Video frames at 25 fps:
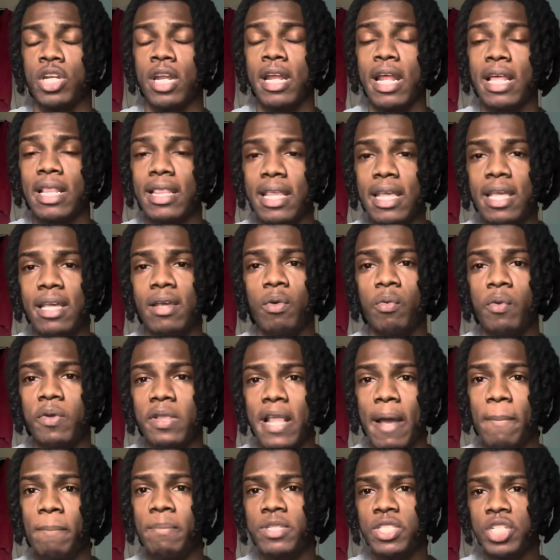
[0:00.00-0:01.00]
And I think with
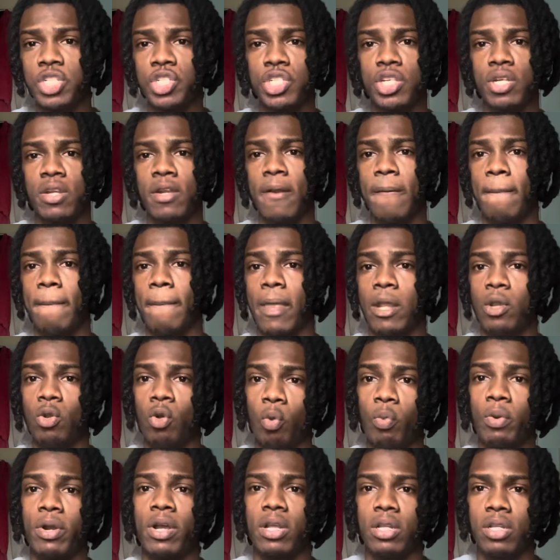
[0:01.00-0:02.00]
that position, I know
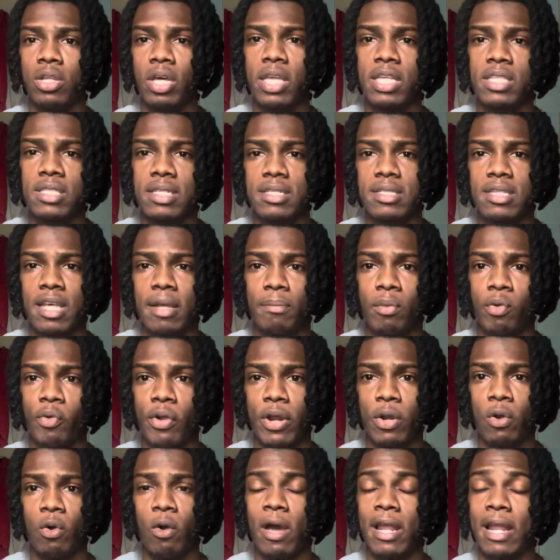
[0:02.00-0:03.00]
we're looking to sign Moreno,